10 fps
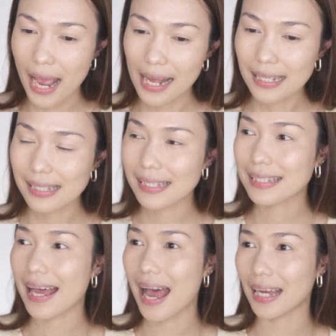has
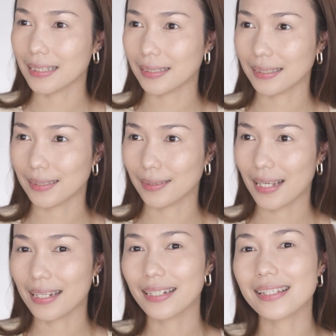that,
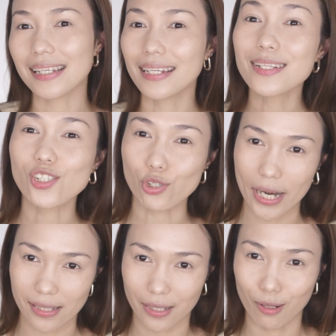it's a little straight.